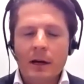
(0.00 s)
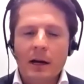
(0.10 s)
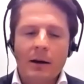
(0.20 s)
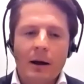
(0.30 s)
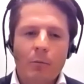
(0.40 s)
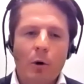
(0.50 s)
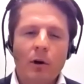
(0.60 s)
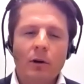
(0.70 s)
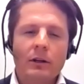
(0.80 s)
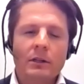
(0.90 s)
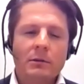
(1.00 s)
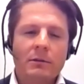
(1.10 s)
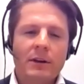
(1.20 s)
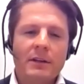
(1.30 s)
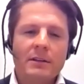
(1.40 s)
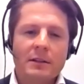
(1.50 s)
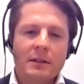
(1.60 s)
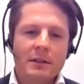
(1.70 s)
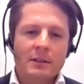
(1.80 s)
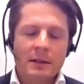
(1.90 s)
Uh, and what we're looking to invest
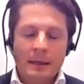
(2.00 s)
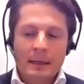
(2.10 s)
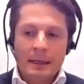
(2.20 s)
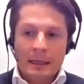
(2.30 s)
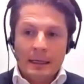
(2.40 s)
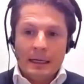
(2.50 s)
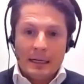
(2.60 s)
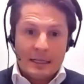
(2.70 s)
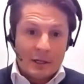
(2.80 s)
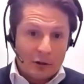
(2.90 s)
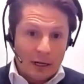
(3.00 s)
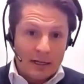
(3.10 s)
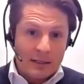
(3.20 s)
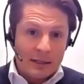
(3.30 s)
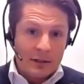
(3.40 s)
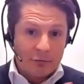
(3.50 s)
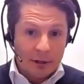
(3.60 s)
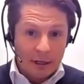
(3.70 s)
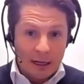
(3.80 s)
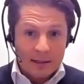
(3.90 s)
in is essential assets,
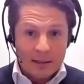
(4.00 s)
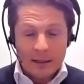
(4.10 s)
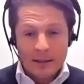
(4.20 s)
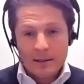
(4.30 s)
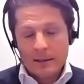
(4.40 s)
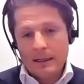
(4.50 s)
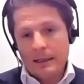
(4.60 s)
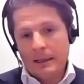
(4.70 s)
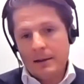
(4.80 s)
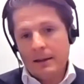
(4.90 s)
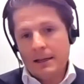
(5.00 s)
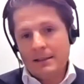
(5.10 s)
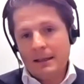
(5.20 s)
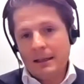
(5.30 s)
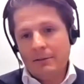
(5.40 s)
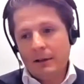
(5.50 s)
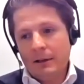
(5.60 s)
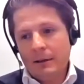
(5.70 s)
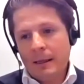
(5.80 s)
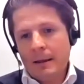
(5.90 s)
real assets uh, that
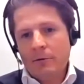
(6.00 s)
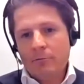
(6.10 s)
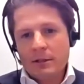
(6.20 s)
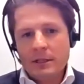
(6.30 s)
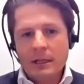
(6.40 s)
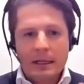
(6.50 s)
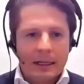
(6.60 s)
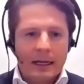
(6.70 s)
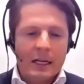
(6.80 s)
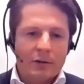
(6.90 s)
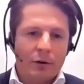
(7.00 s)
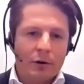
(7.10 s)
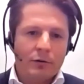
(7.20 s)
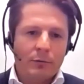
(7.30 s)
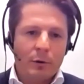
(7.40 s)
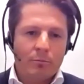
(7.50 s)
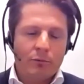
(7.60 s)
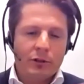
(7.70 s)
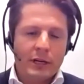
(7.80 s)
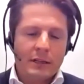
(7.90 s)
deliver resilient cash flows from a
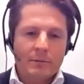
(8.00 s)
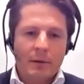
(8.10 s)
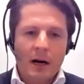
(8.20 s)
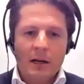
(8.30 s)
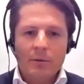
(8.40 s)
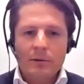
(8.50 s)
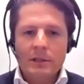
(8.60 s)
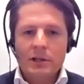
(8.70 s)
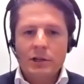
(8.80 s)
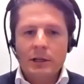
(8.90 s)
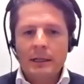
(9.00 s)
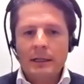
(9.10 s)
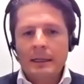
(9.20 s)
protected market position.